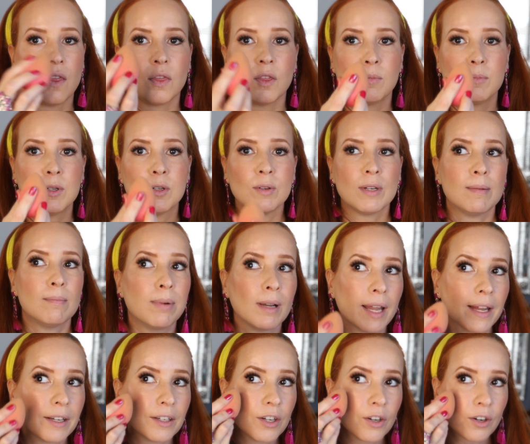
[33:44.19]
the Beauty
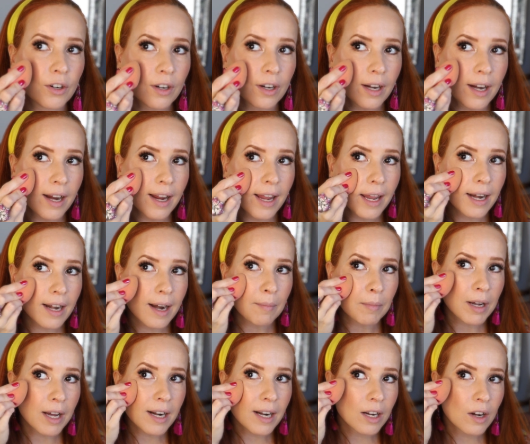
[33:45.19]
Blender, and
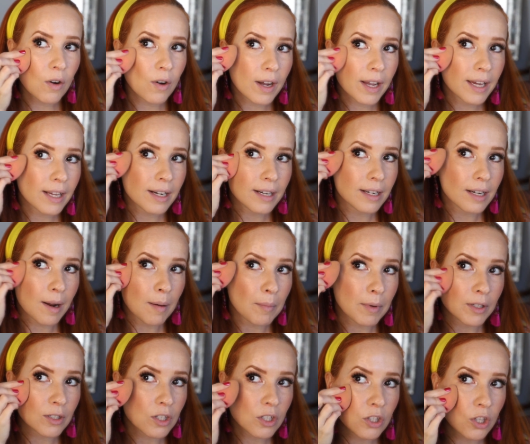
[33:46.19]
I'm going to go ahead and I'm
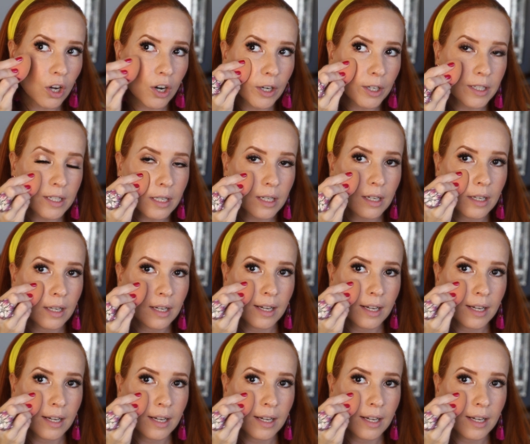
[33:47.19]
going to start